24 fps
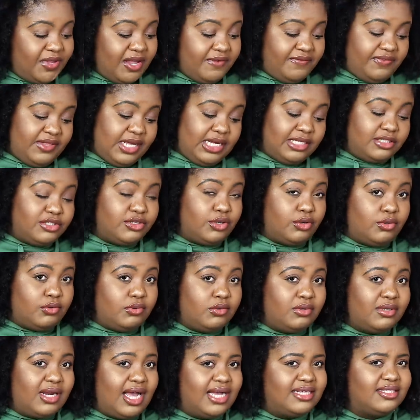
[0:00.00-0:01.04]
If they
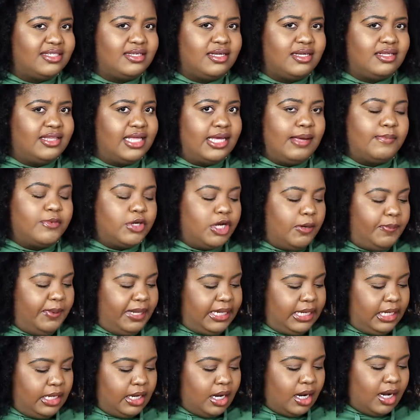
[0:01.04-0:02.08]
don't, I still think I'm going to pick
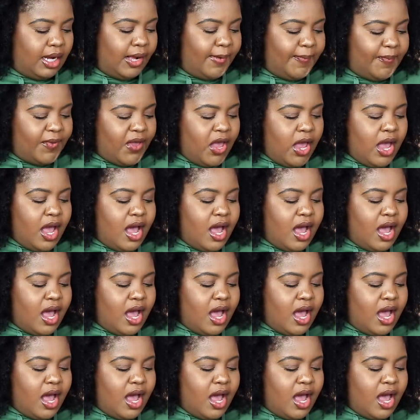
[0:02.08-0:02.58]
it up.